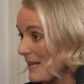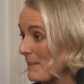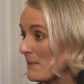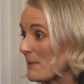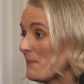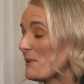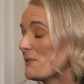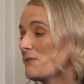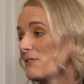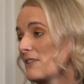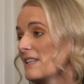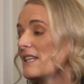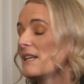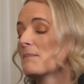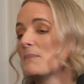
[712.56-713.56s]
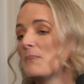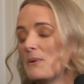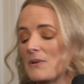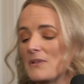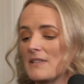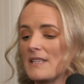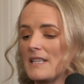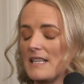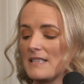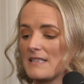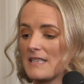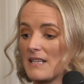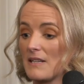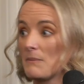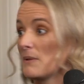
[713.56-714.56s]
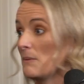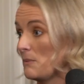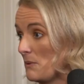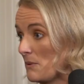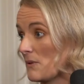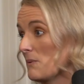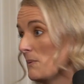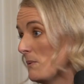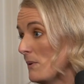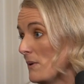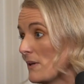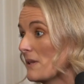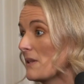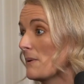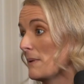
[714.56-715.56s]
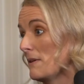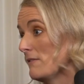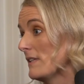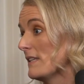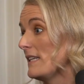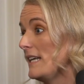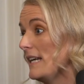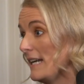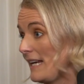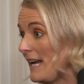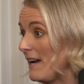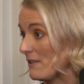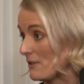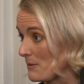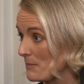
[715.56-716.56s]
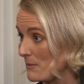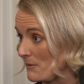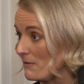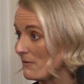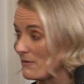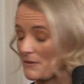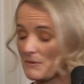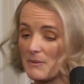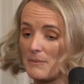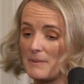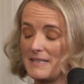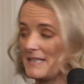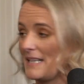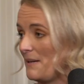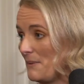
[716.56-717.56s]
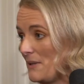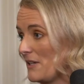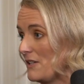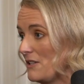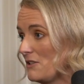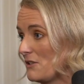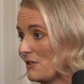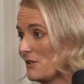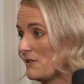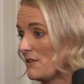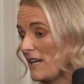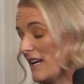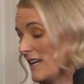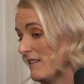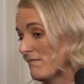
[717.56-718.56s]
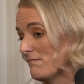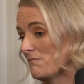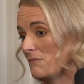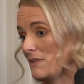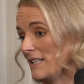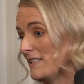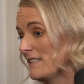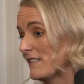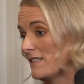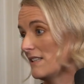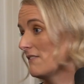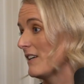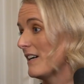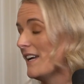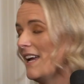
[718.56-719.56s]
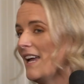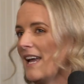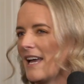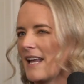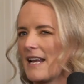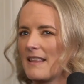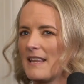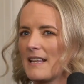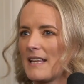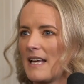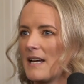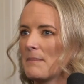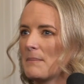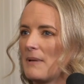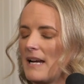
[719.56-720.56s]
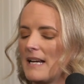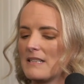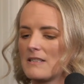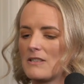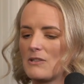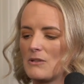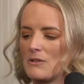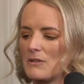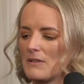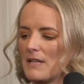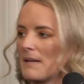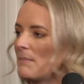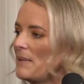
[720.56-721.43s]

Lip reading: But what's really important is that we walk the walk, that we're really accountable for what we say we're going to do and we deliver. And I think that applies to like